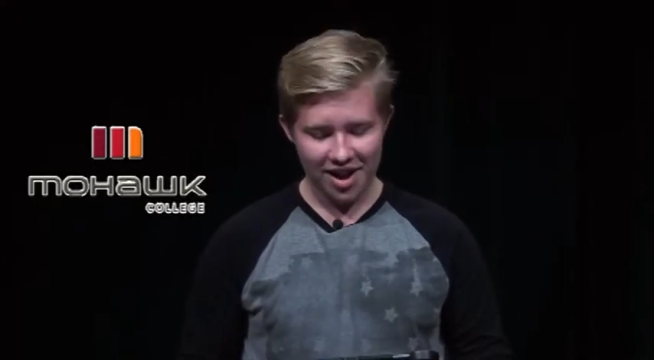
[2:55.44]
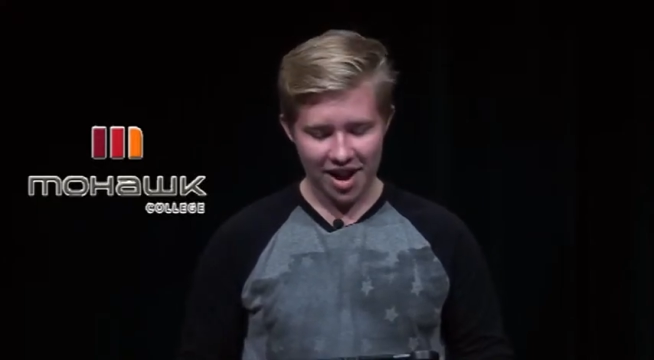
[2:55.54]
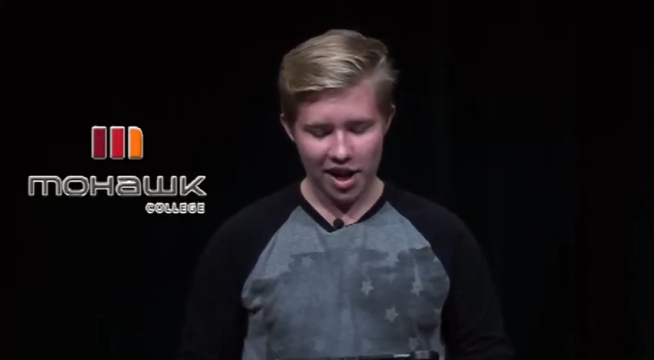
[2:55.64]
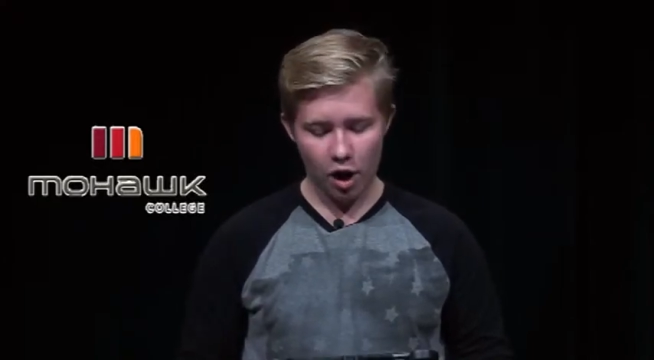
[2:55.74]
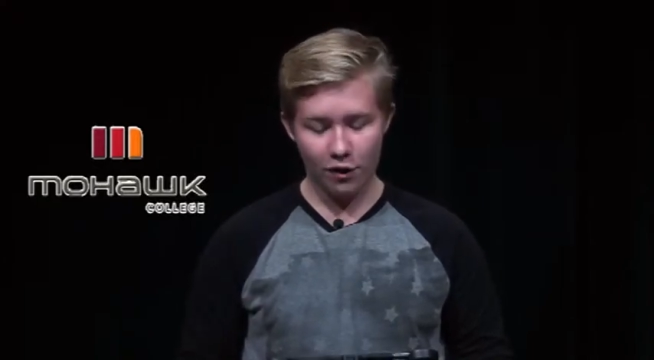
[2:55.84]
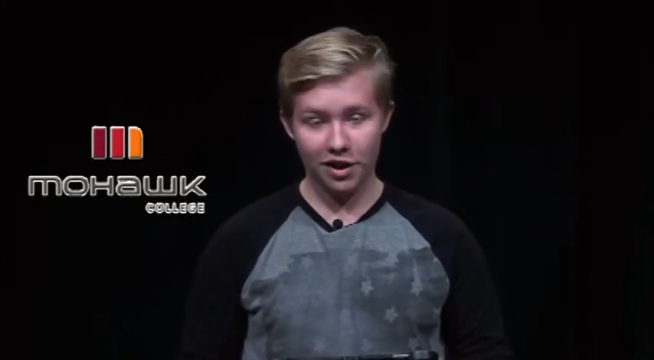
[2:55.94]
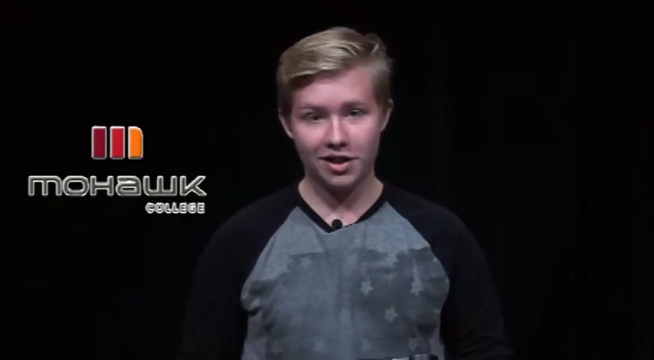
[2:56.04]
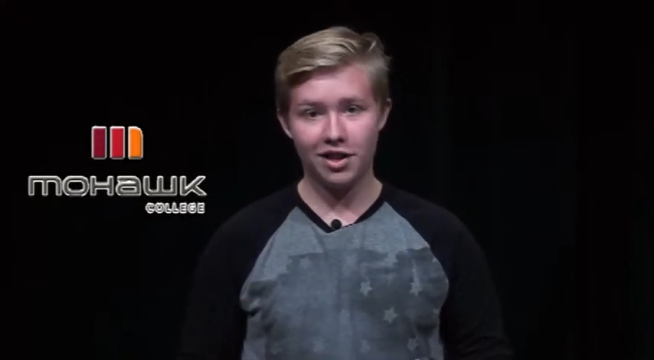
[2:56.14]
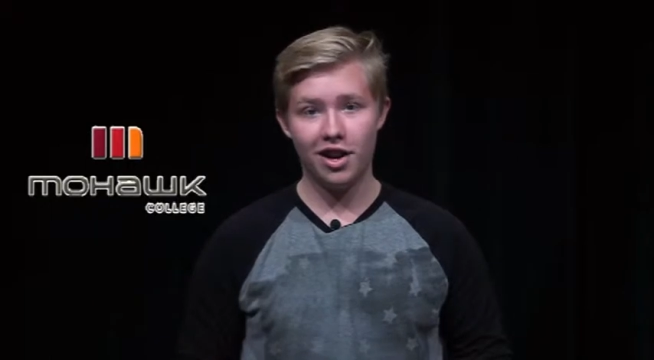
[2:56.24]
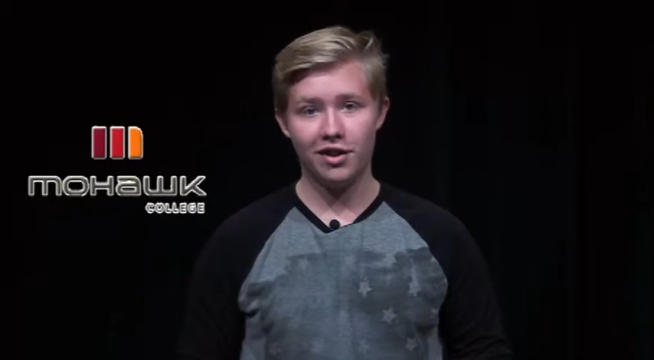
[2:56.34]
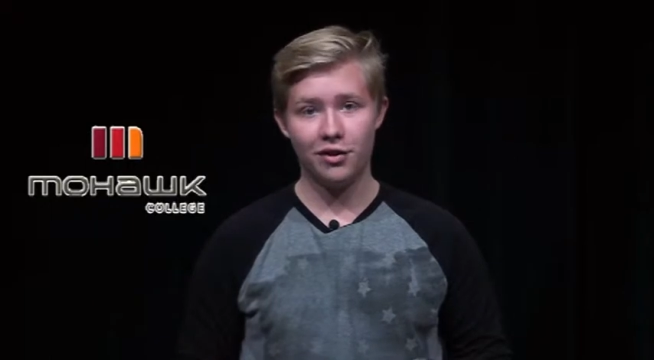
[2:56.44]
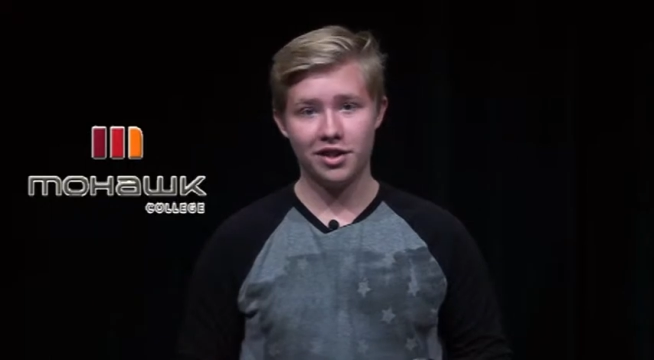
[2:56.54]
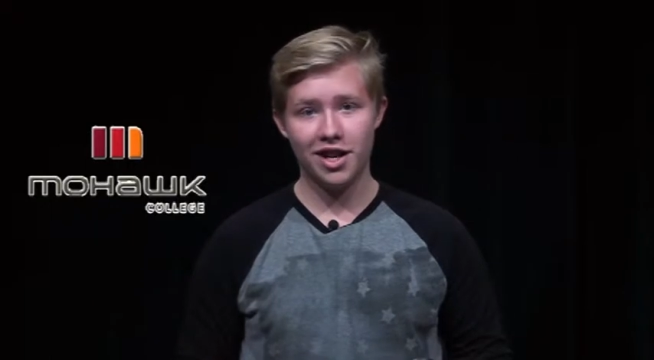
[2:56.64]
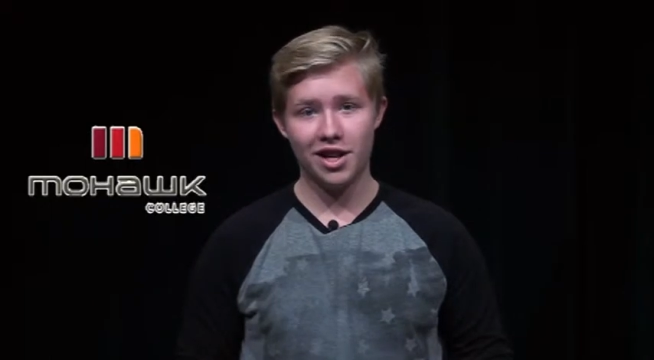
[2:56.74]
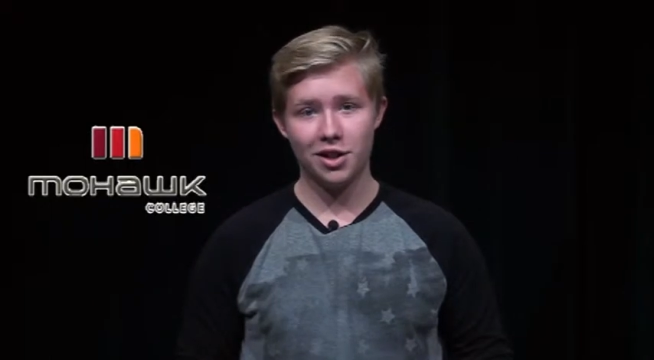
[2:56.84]
And now over to Tiana for
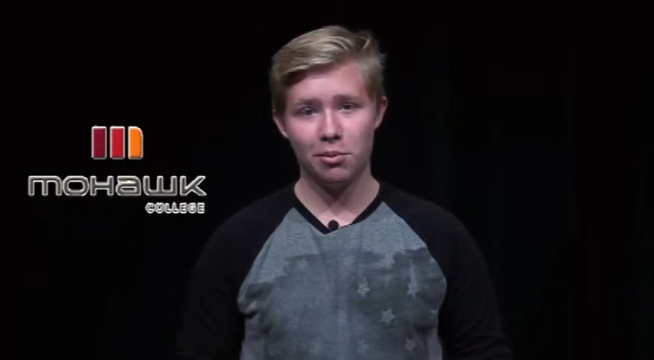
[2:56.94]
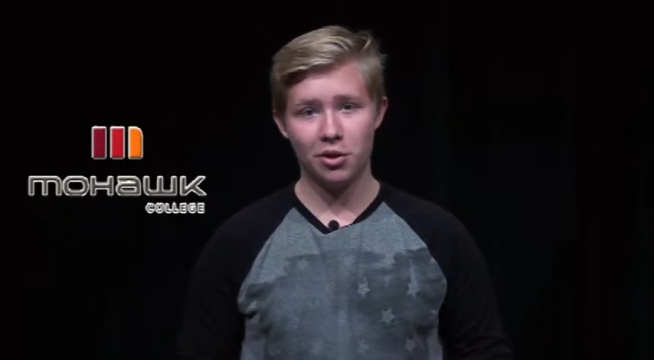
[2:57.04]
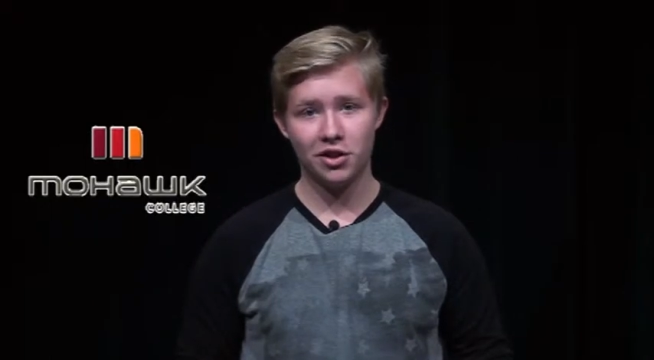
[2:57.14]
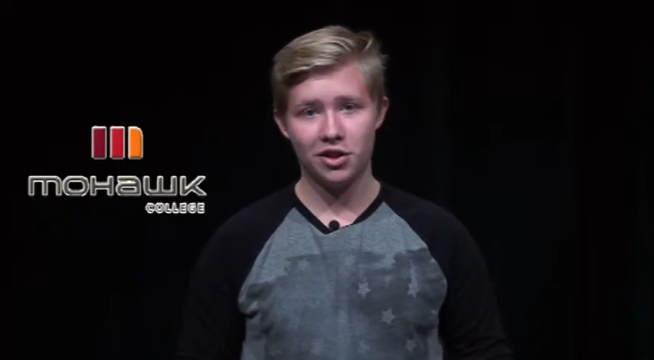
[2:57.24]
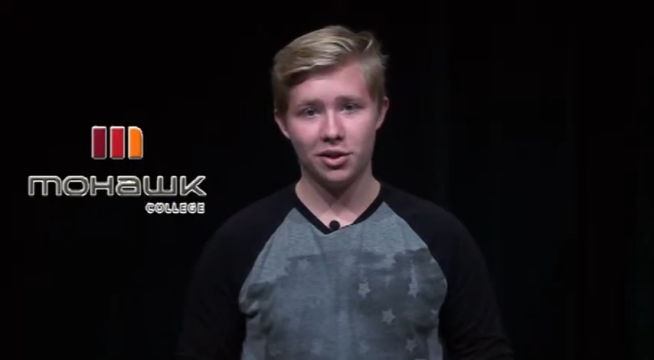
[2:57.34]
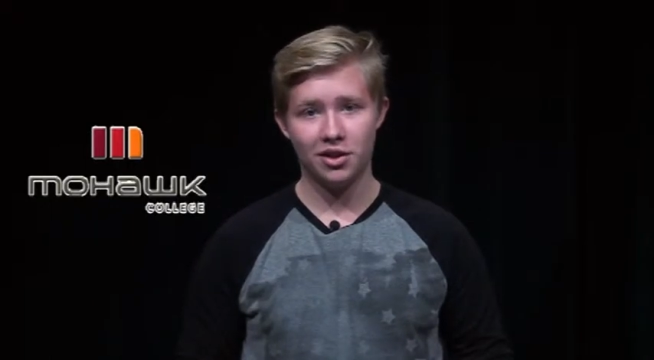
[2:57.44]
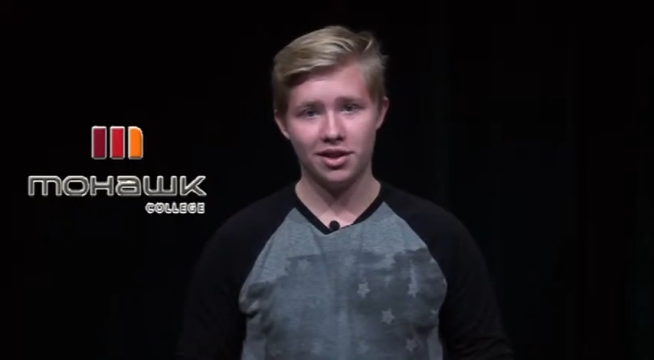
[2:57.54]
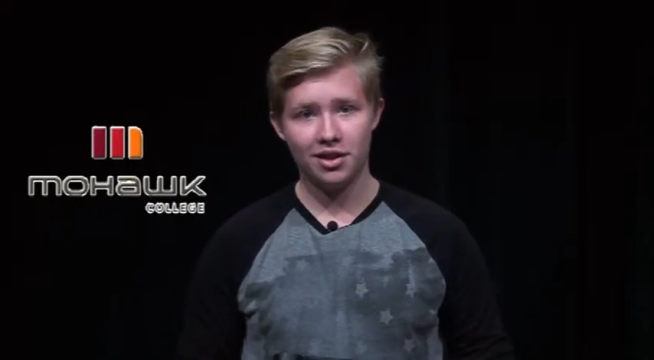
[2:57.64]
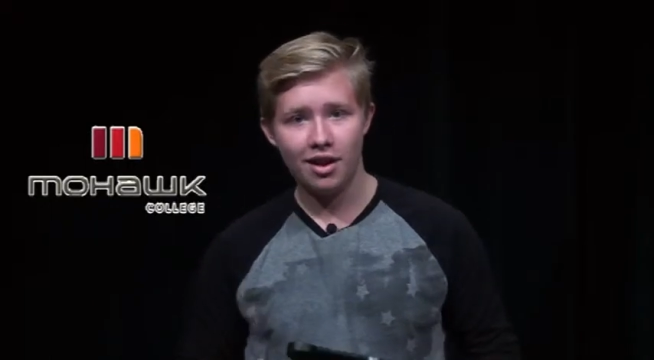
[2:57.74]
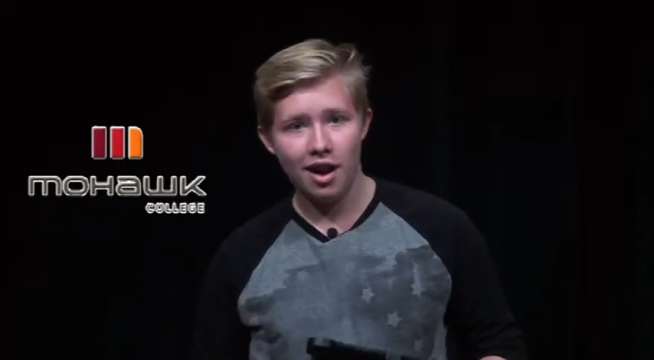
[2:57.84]
today's sports news.